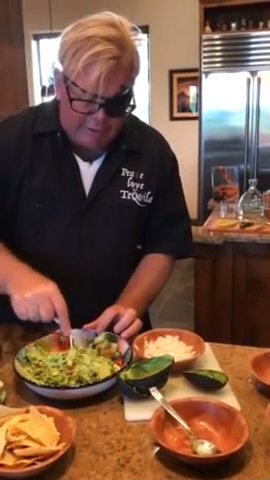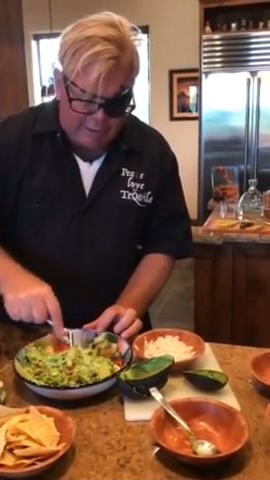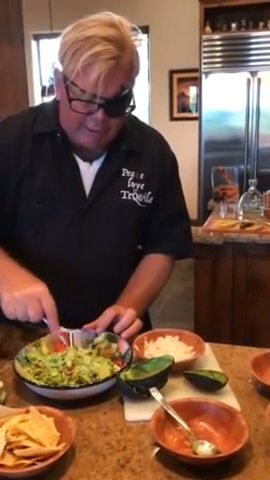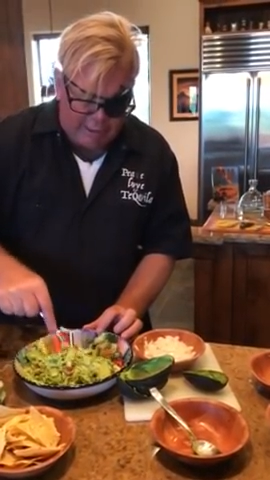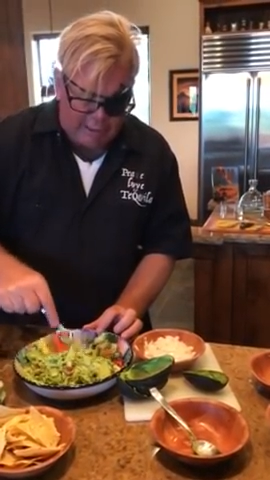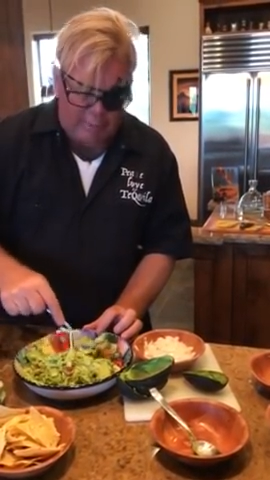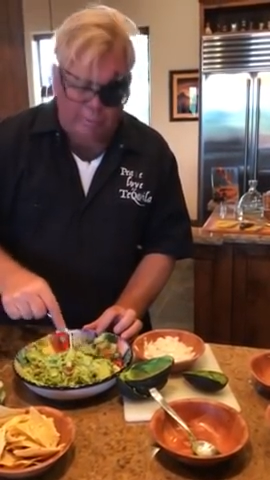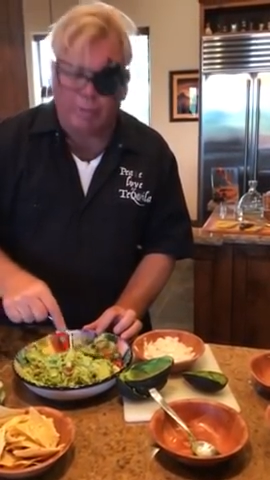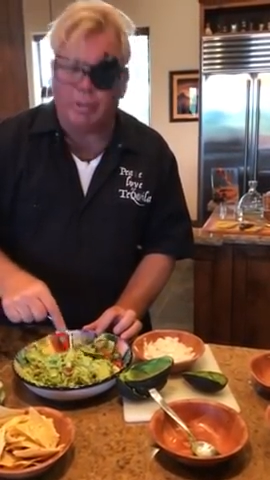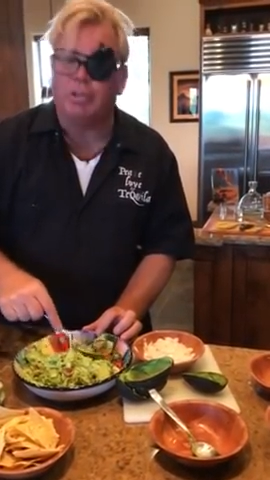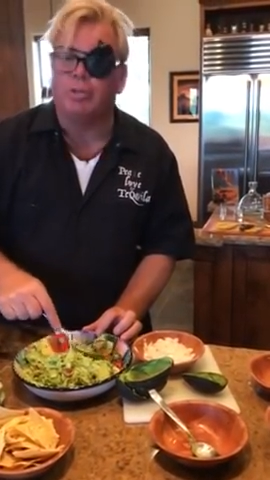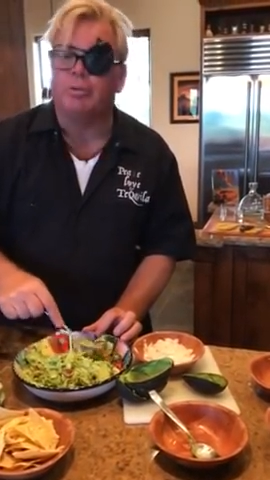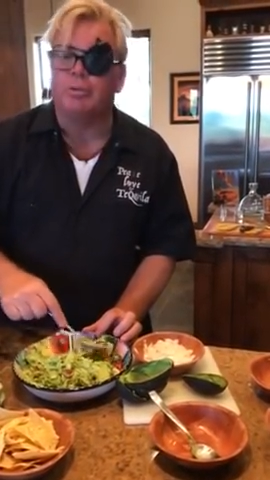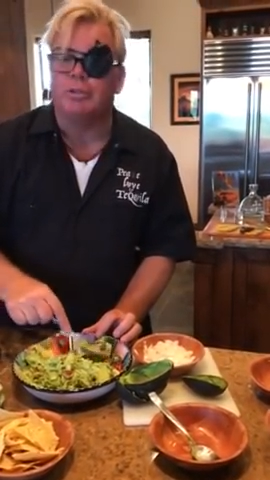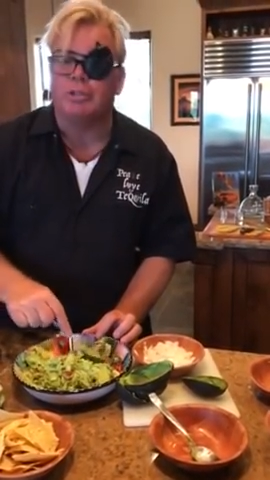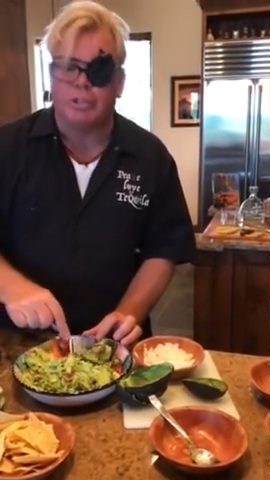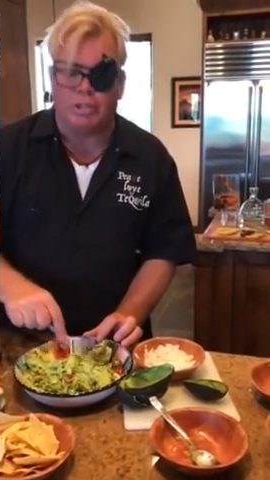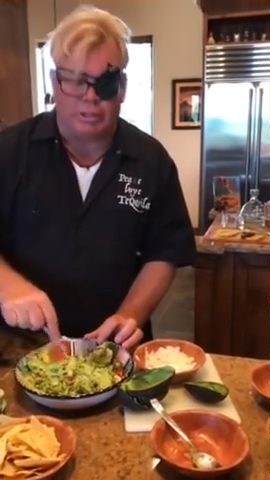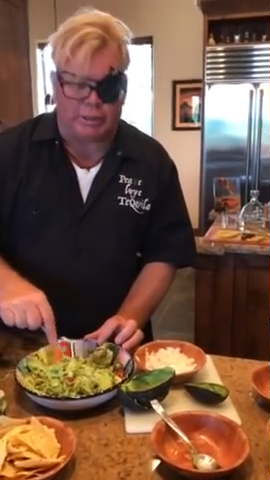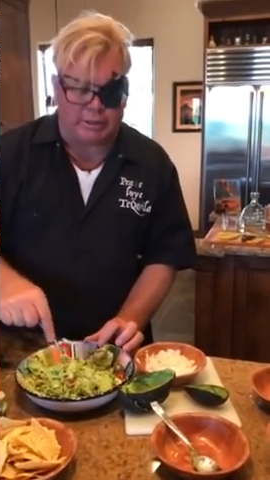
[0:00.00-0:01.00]
a day, which
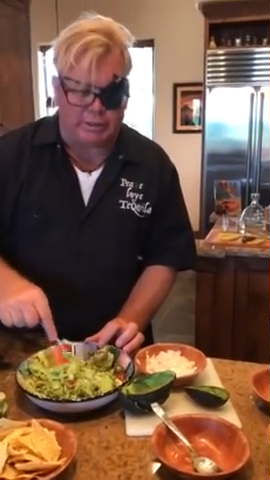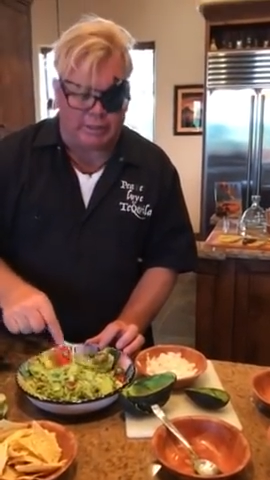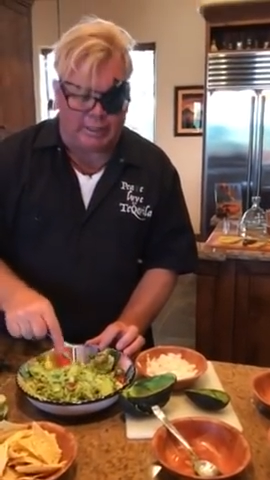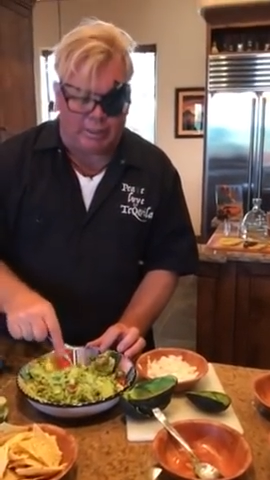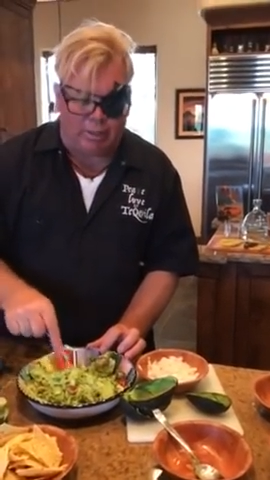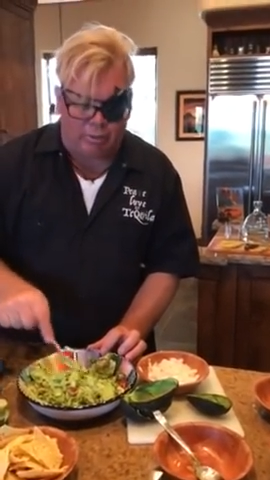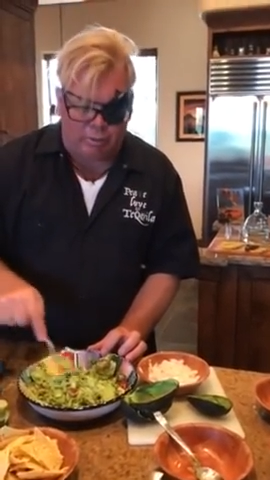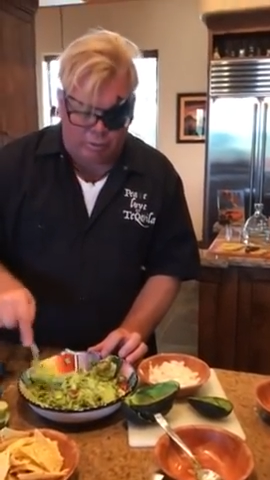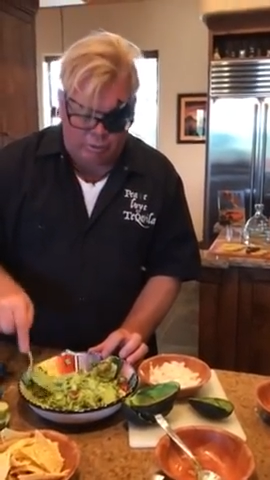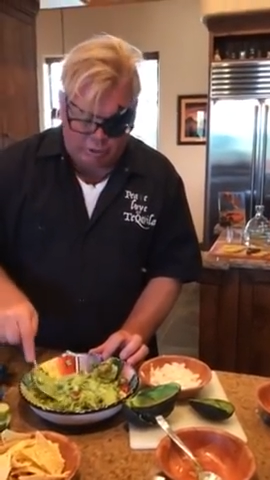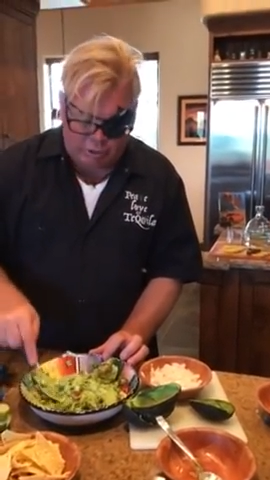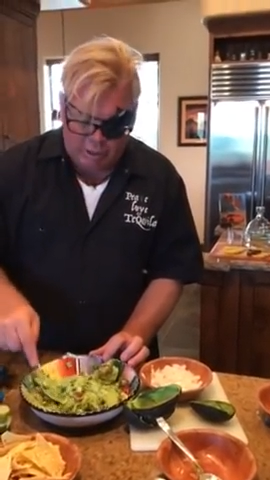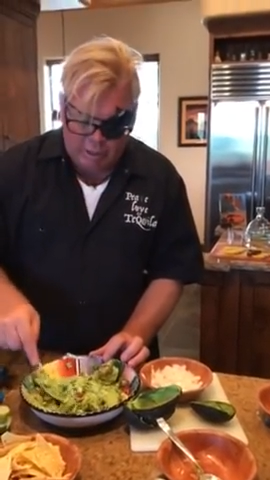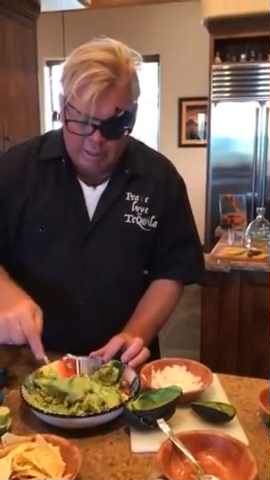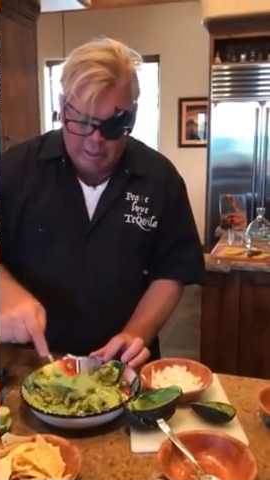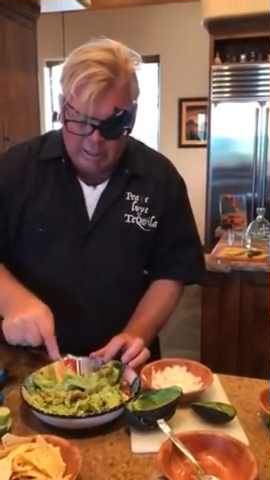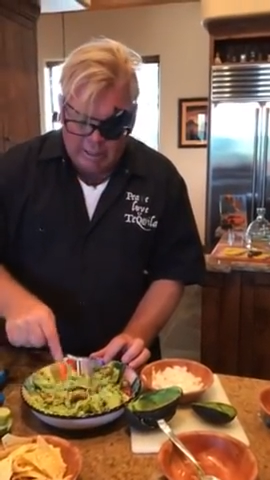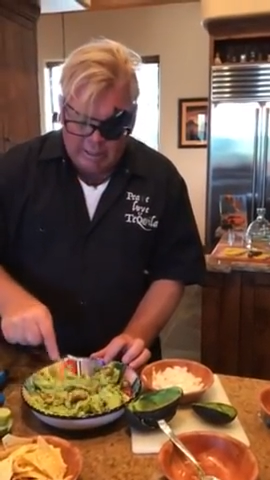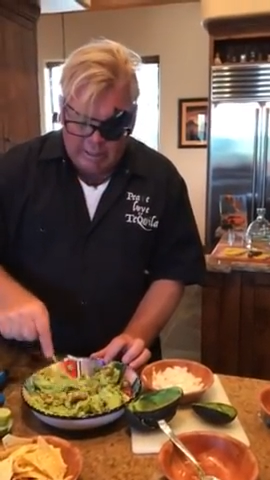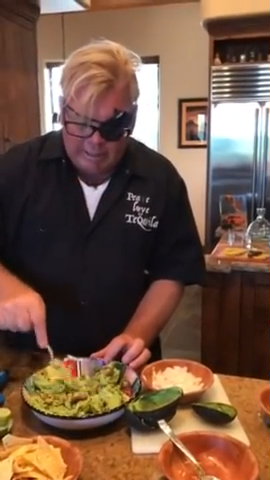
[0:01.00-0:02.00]
was 6 hours,
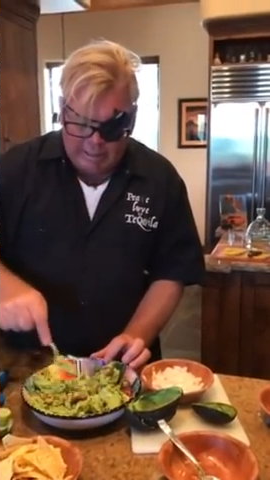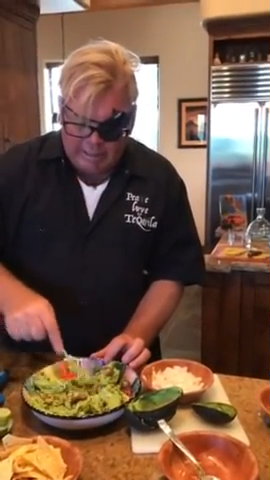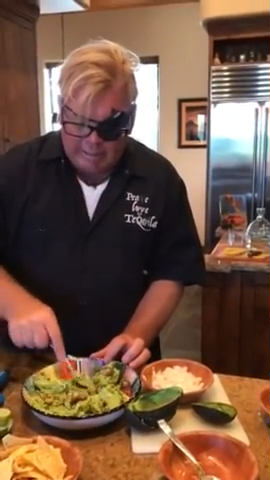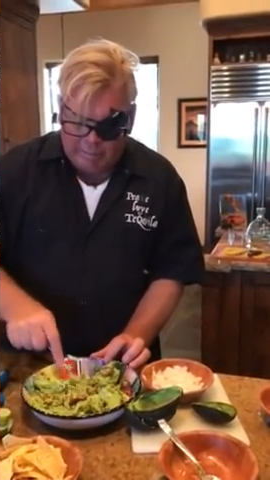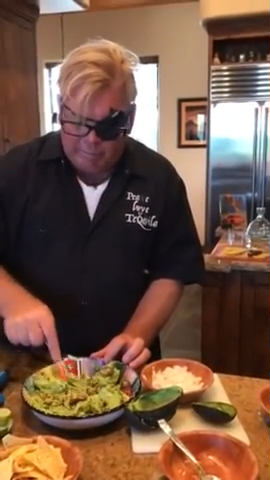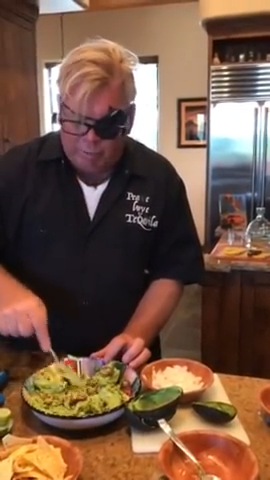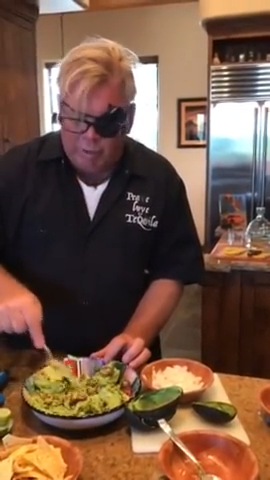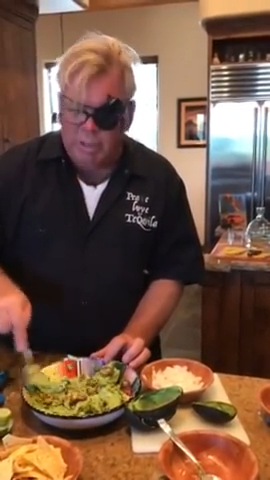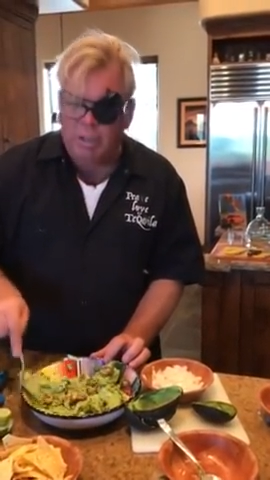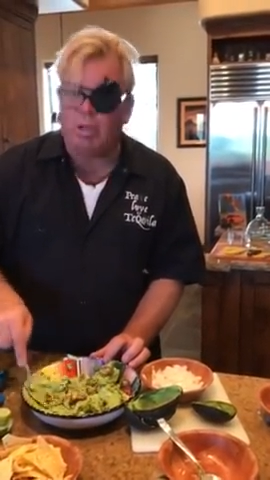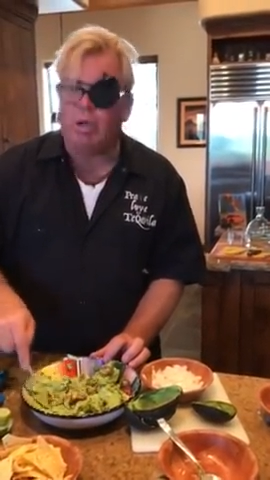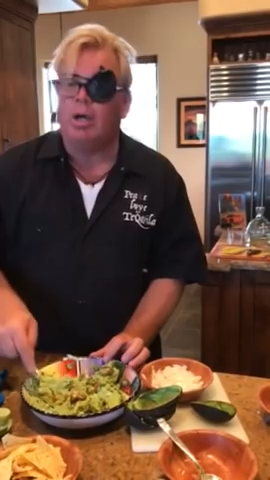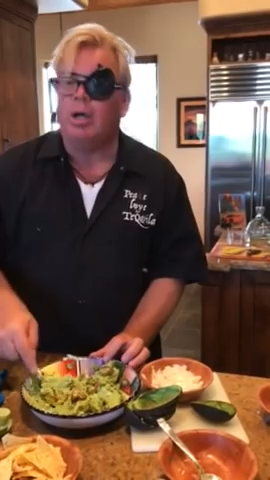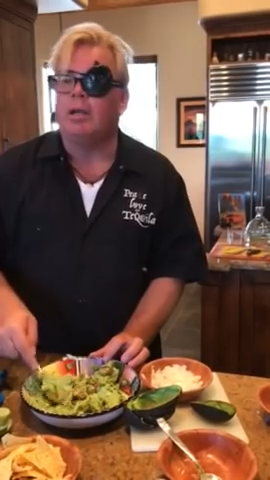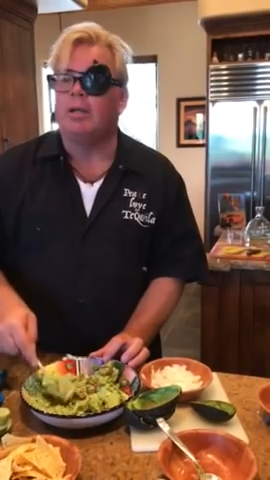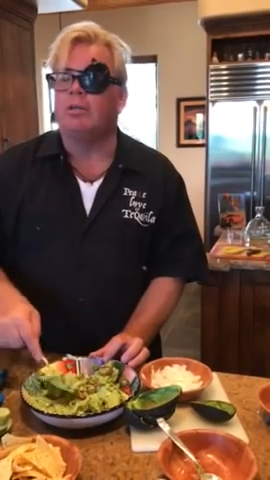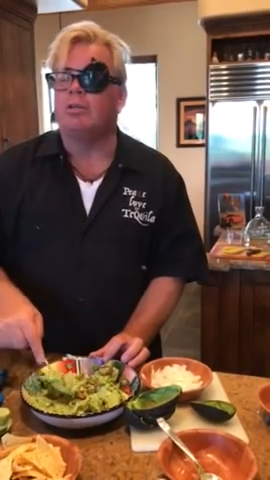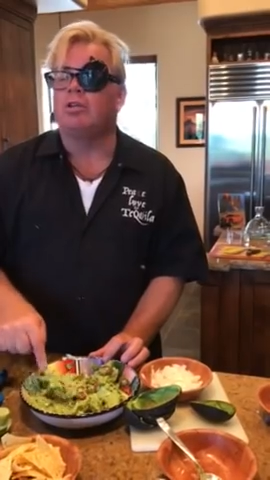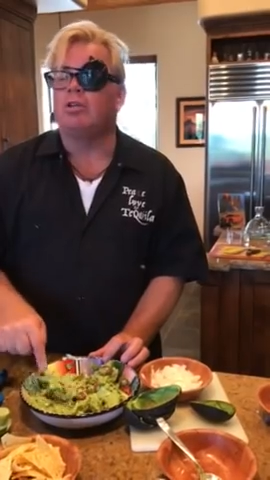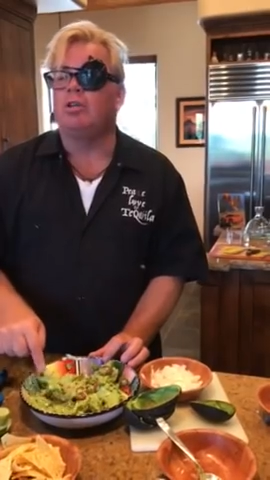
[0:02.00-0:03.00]
and we
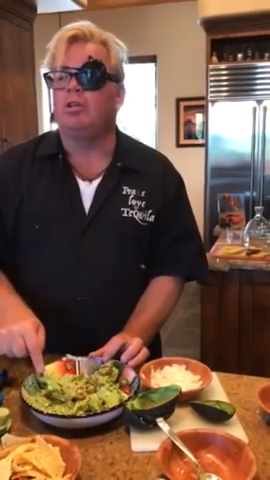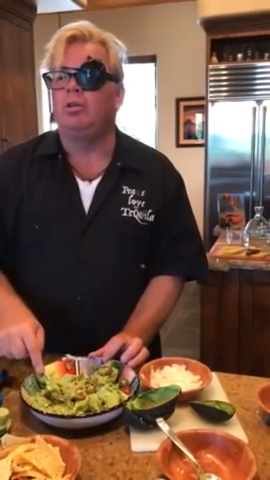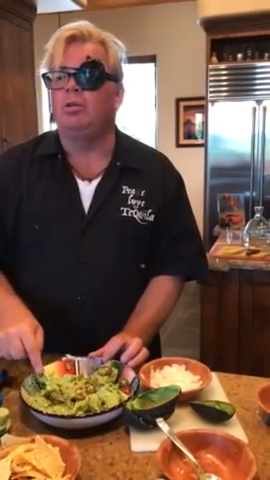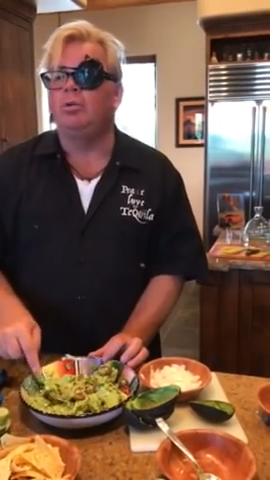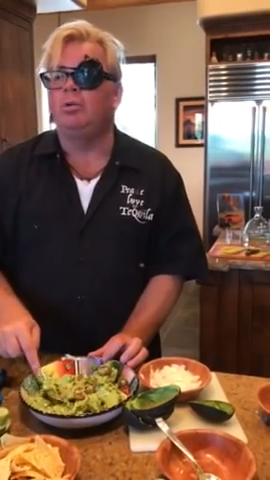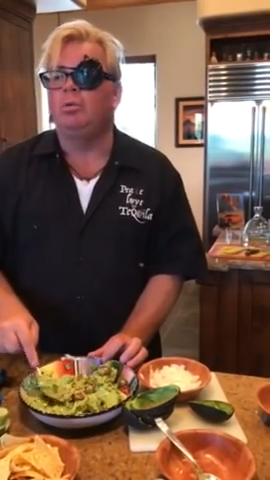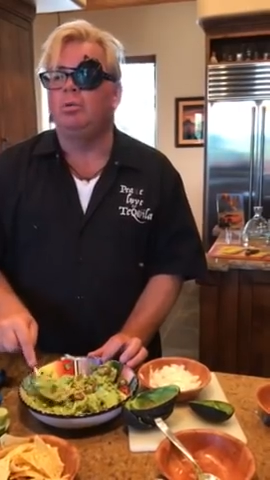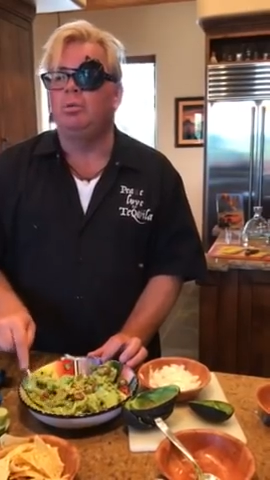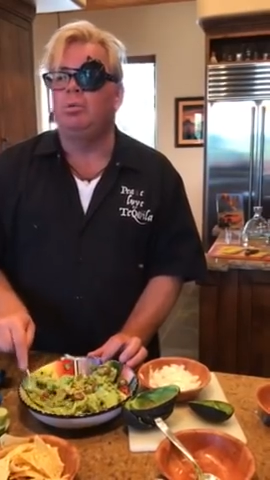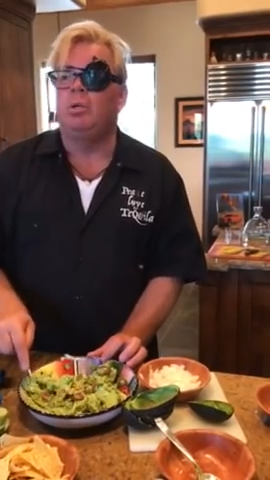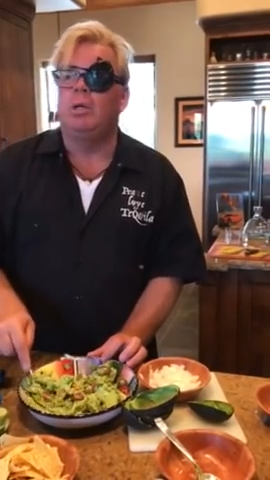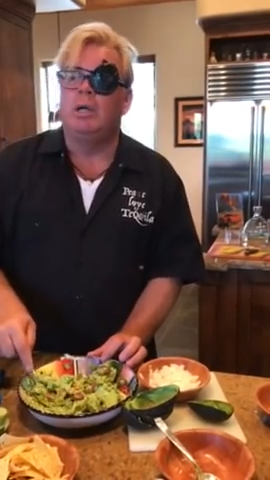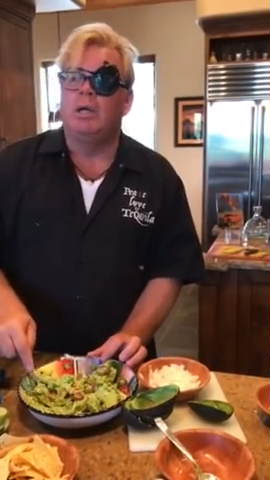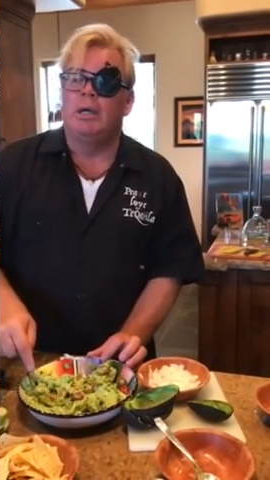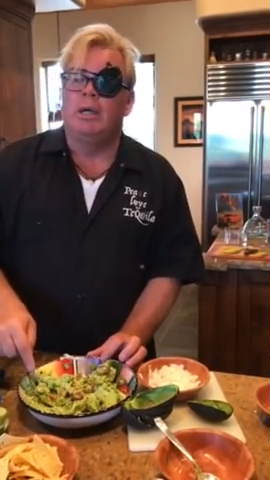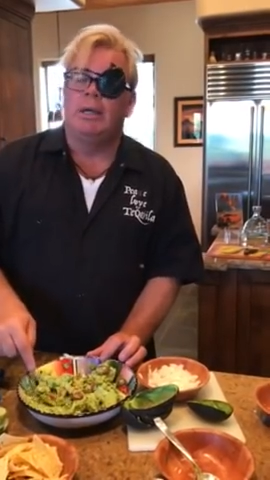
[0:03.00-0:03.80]
caught two